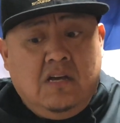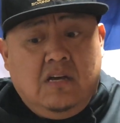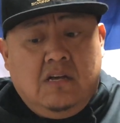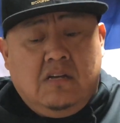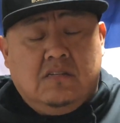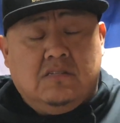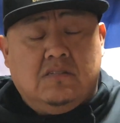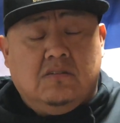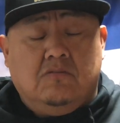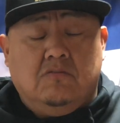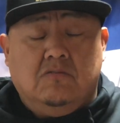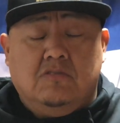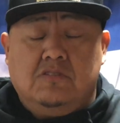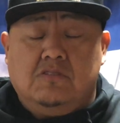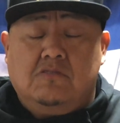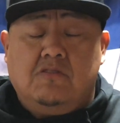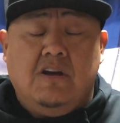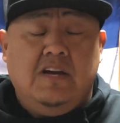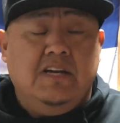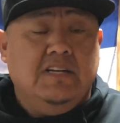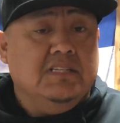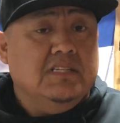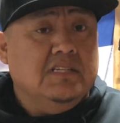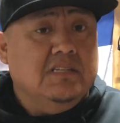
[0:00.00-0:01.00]
So it was
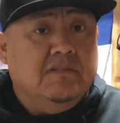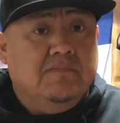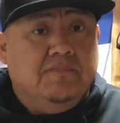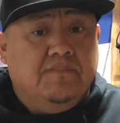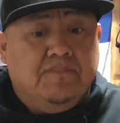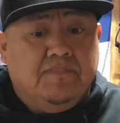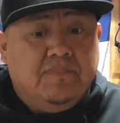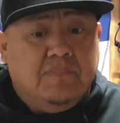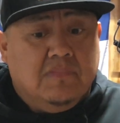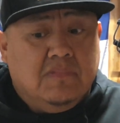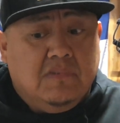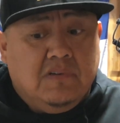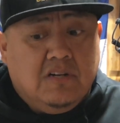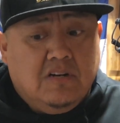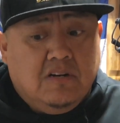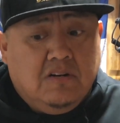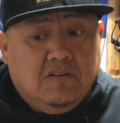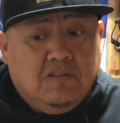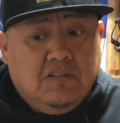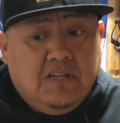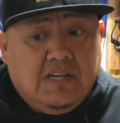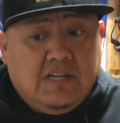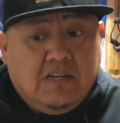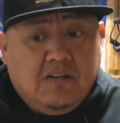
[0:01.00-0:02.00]
crazy, you
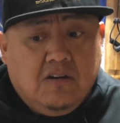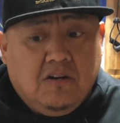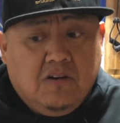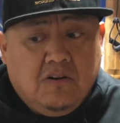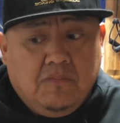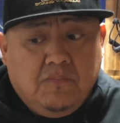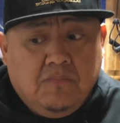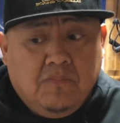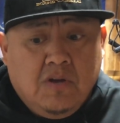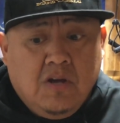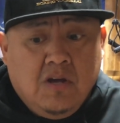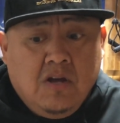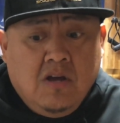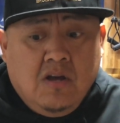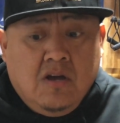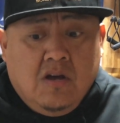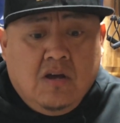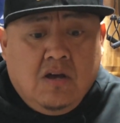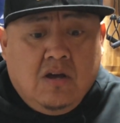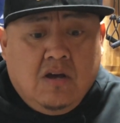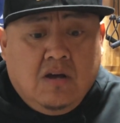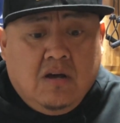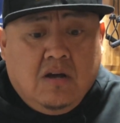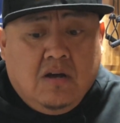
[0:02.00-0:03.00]
know, like
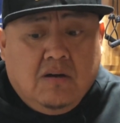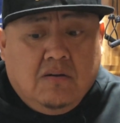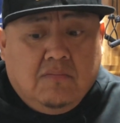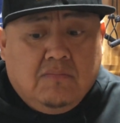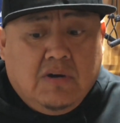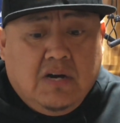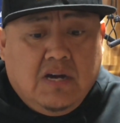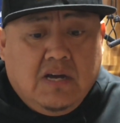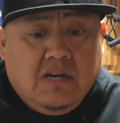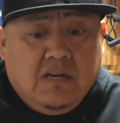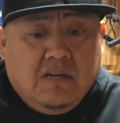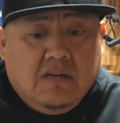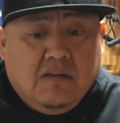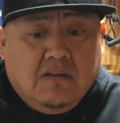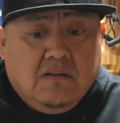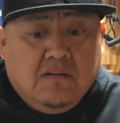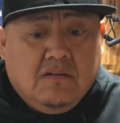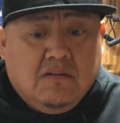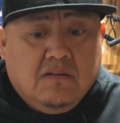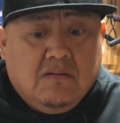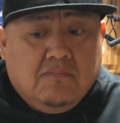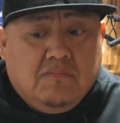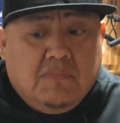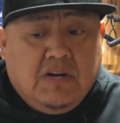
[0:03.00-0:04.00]
my
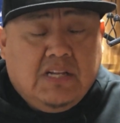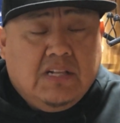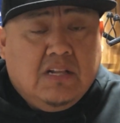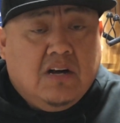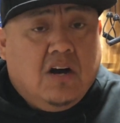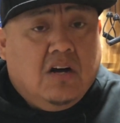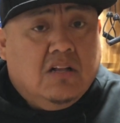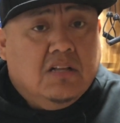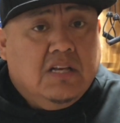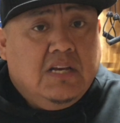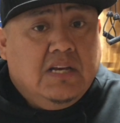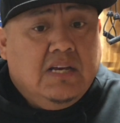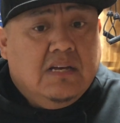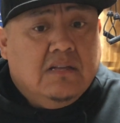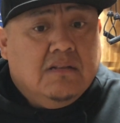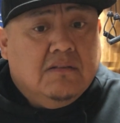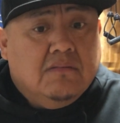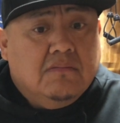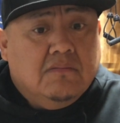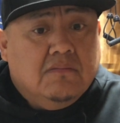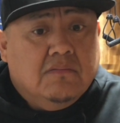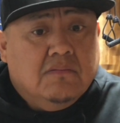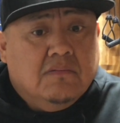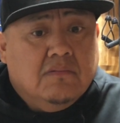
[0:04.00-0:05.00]
Nolly
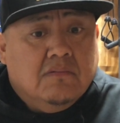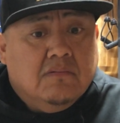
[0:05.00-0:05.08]
and